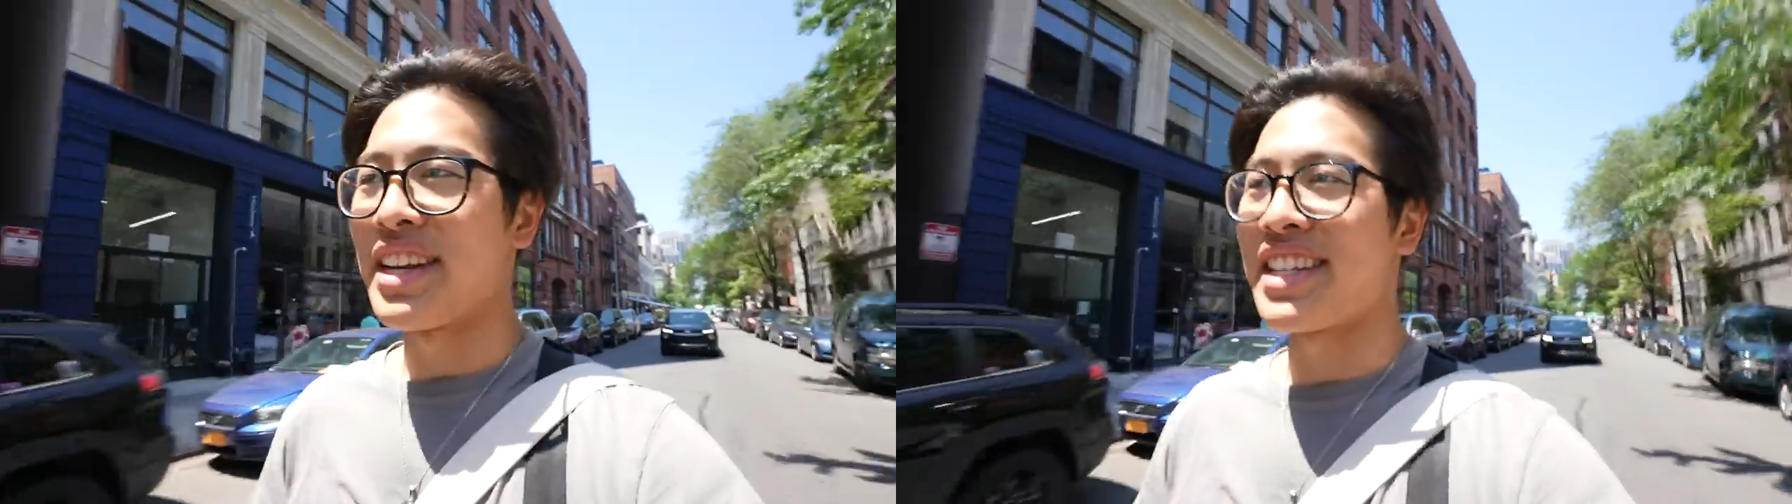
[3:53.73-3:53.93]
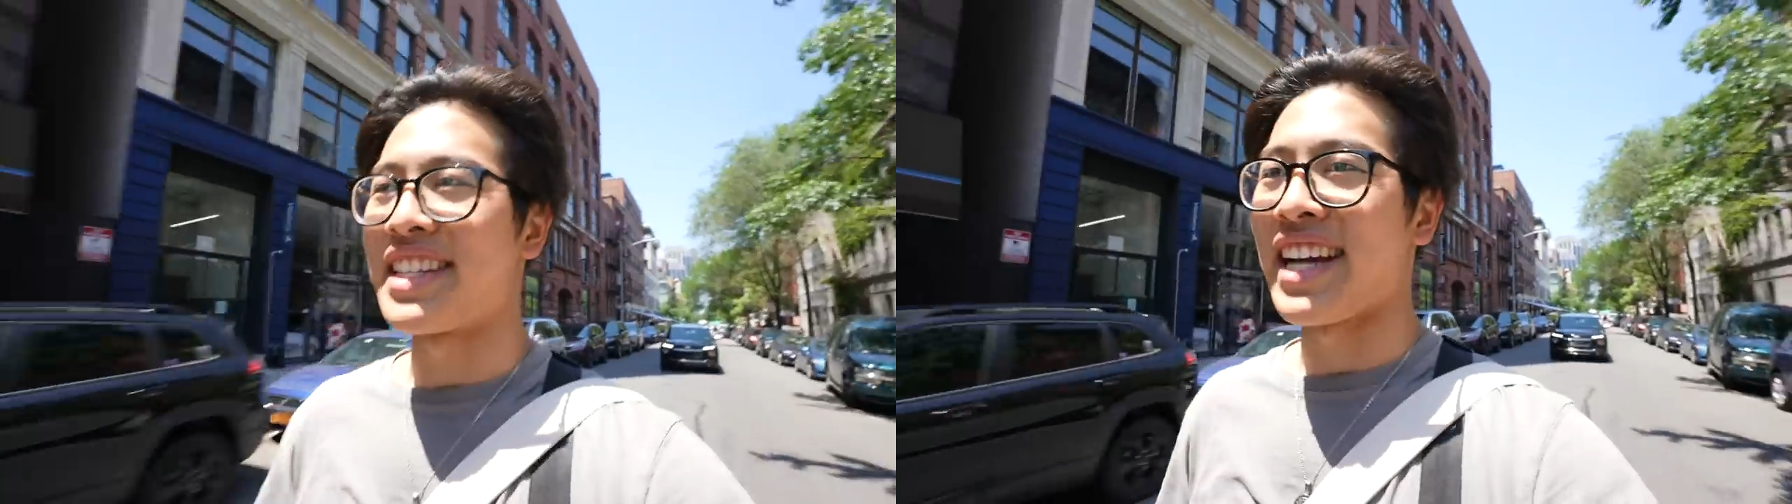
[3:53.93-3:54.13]
I
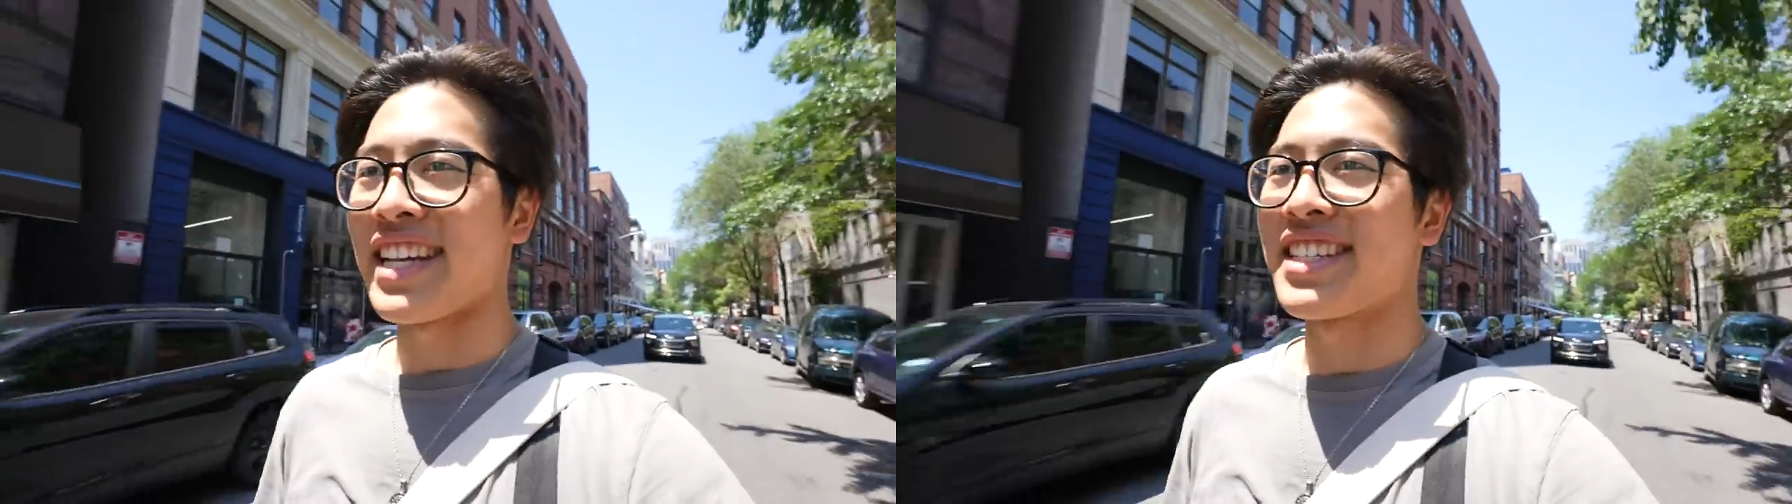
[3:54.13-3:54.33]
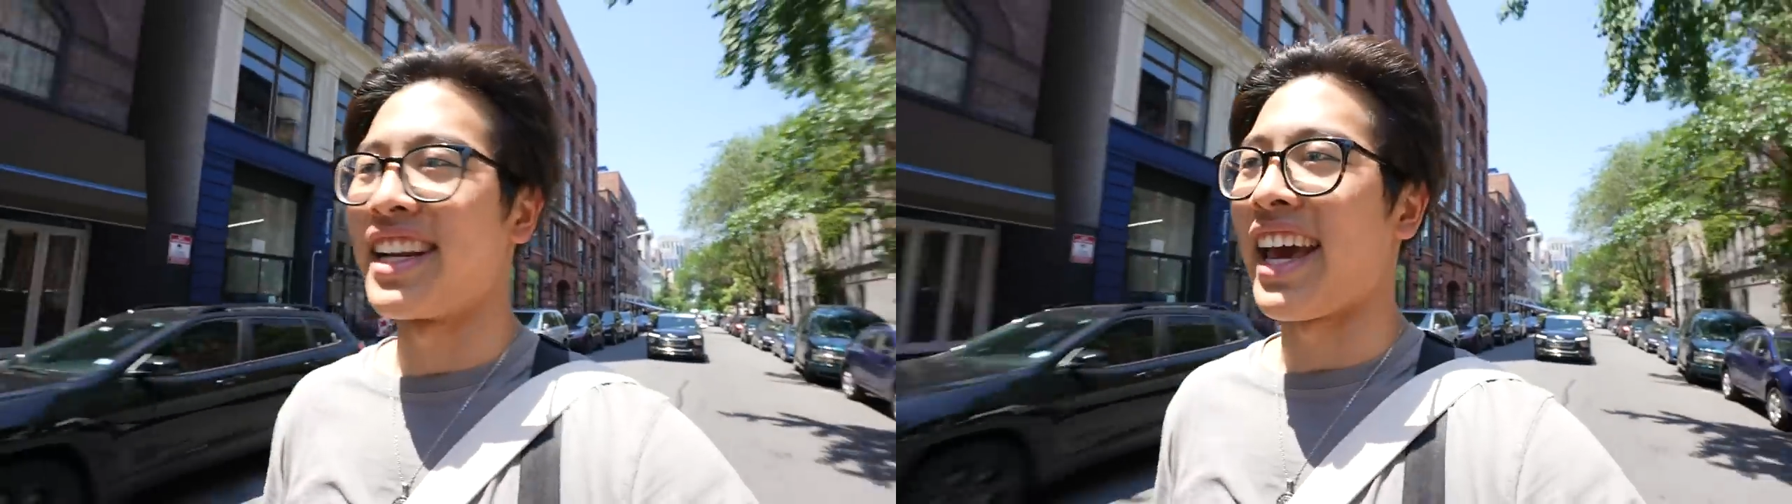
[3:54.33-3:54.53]
just hit
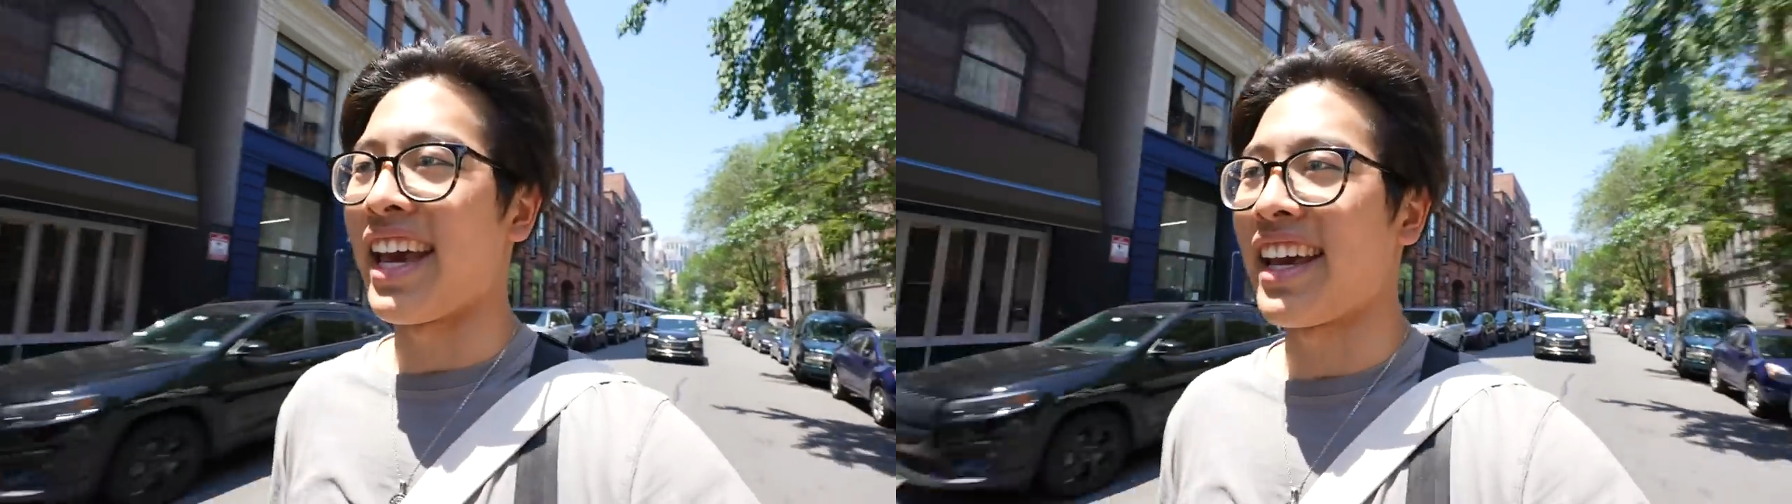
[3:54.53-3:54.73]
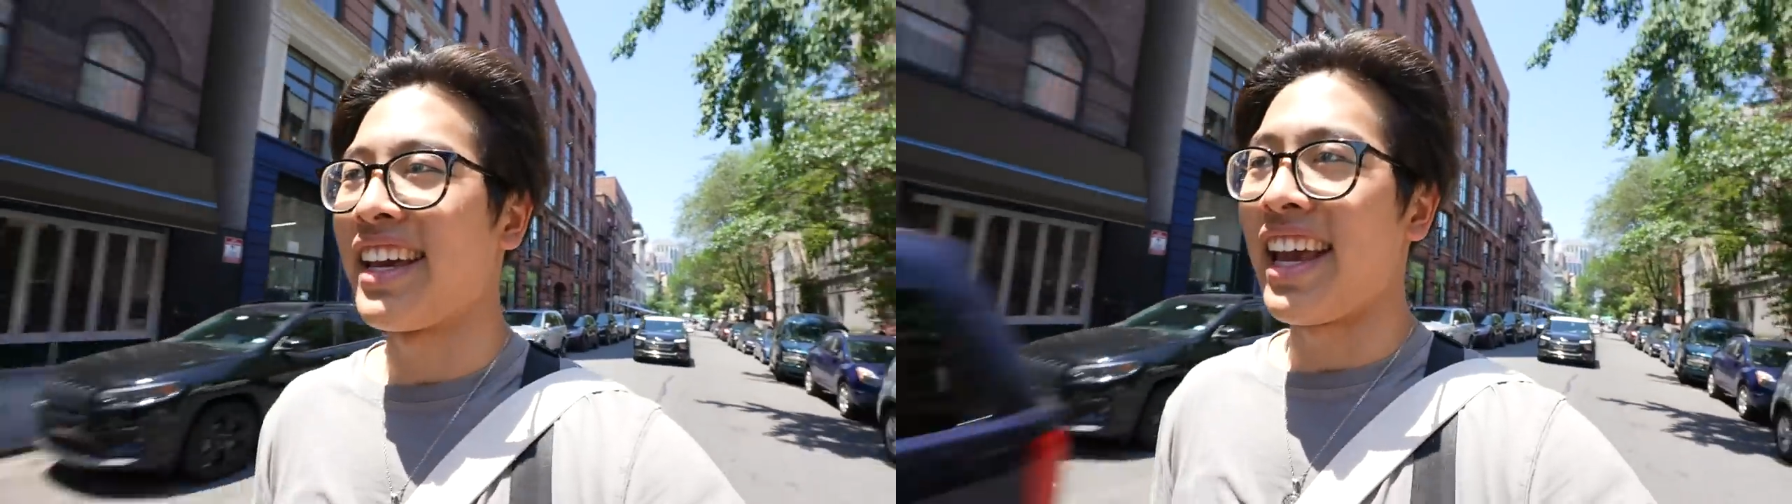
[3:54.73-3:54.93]
chest today.